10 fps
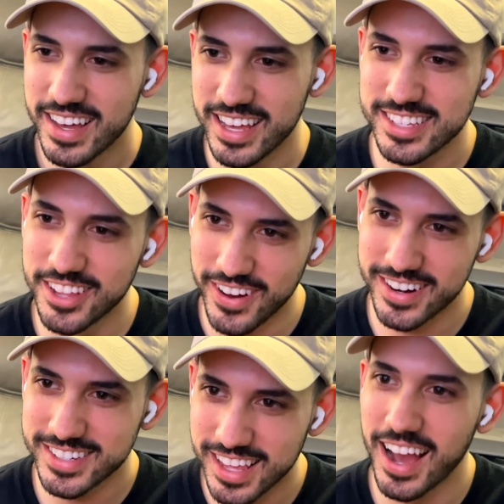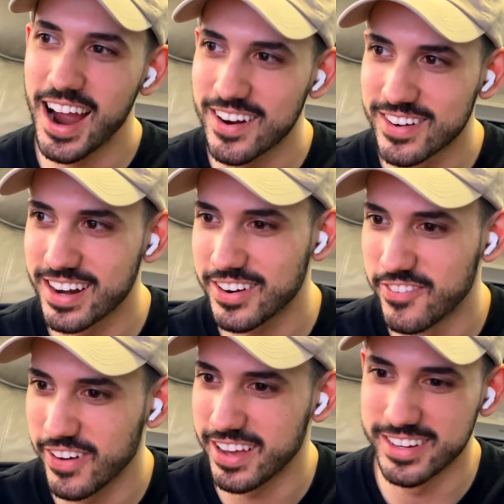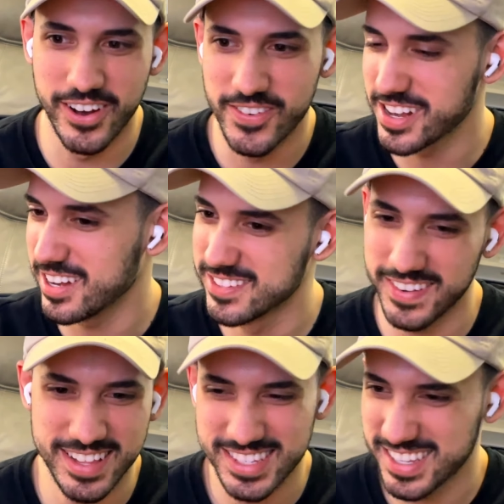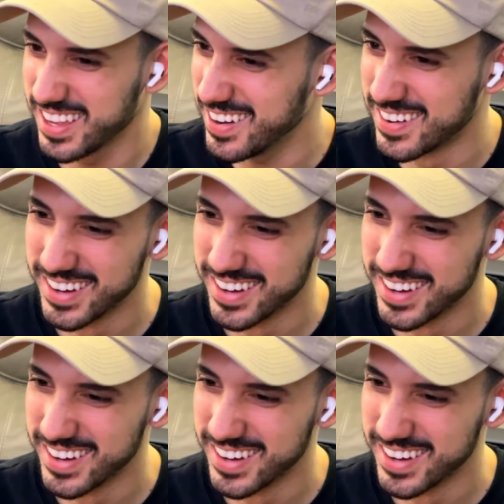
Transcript: He's the one who's like, I'm ready to fight and nobody else wants to.